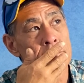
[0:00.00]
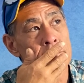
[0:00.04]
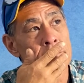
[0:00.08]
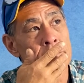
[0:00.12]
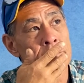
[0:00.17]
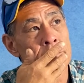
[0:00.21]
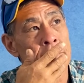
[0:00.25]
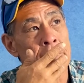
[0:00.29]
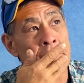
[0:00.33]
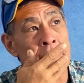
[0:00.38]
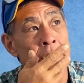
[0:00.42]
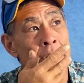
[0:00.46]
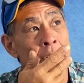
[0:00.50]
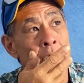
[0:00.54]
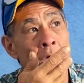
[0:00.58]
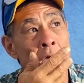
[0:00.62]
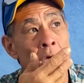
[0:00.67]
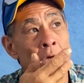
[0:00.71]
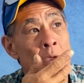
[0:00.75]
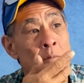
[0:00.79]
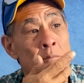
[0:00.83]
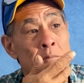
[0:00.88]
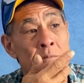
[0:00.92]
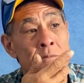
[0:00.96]
that
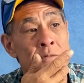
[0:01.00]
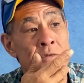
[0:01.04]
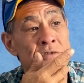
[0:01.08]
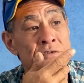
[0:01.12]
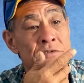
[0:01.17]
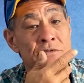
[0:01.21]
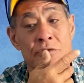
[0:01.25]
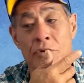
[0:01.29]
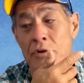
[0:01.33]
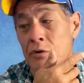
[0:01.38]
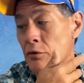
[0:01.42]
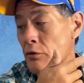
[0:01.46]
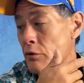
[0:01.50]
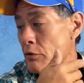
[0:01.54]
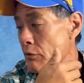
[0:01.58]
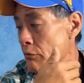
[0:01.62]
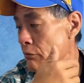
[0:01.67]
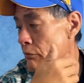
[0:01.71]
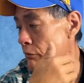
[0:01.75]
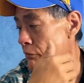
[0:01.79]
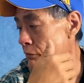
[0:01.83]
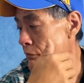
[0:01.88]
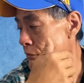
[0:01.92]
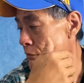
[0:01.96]
I'm
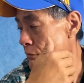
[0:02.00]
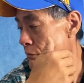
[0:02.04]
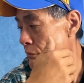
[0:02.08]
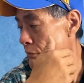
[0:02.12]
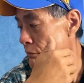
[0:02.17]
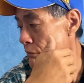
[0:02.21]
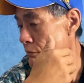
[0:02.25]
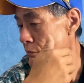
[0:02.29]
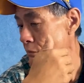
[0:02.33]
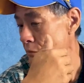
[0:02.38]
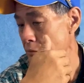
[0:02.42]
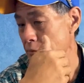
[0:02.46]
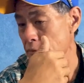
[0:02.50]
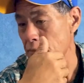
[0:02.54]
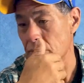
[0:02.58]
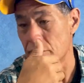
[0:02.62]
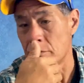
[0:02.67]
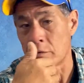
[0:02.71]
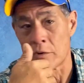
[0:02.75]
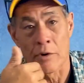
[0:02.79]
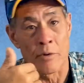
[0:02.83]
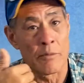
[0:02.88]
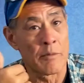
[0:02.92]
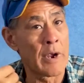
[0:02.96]
still
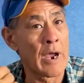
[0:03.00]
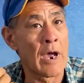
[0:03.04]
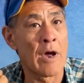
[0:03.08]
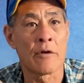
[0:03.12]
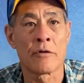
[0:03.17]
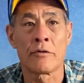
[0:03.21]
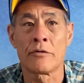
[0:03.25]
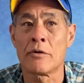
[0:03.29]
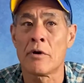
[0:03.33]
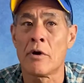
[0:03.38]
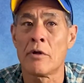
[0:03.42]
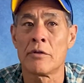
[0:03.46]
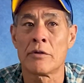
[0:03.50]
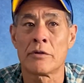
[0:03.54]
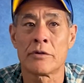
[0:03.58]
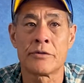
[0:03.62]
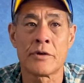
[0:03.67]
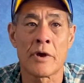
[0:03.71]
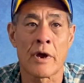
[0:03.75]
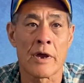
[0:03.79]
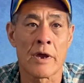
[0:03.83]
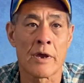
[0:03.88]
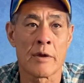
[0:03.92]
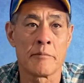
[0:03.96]
around all the
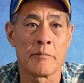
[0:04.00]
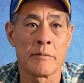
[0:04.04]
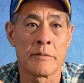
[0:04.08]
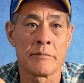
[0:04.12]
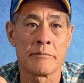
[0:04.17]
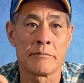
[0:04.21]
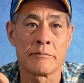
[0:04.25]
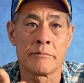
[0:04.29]
time.